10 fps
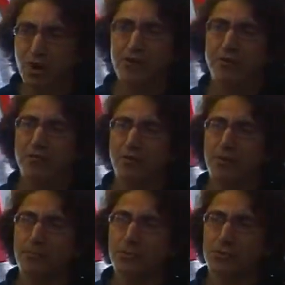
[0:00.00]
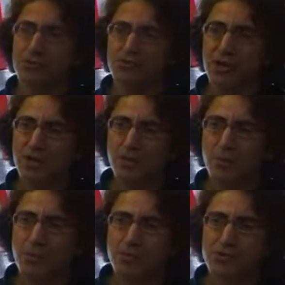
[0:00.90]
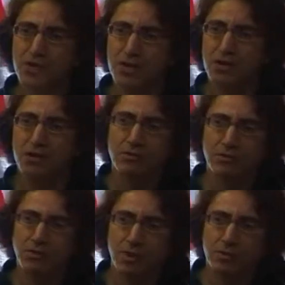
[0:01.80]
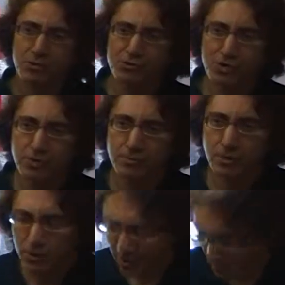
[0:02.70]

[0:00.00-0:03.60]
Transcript: right from the museum representing the Great Museum,